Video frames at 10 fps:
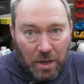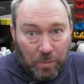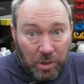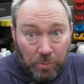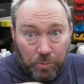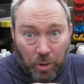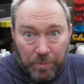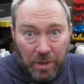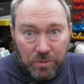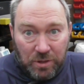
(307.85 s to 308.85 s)
but I'll
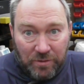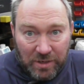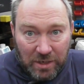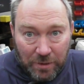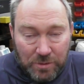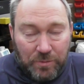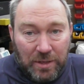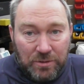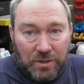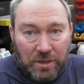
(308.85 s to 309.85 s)
pop those on the video as
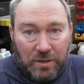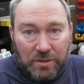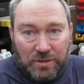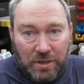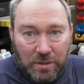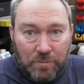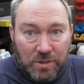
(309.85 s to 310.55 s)
well so you can see them.